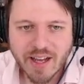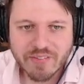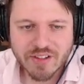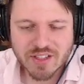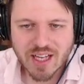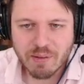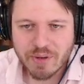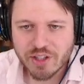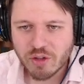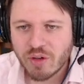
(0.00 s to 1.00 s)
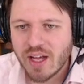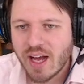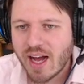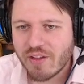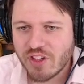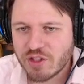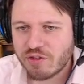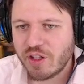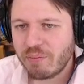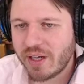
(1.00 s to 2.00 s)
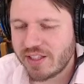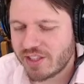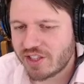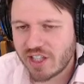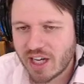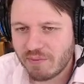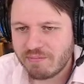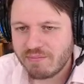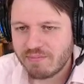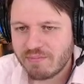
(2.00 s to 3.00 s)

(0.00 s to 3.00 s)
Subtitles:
at this top menu. This flip button is dumb.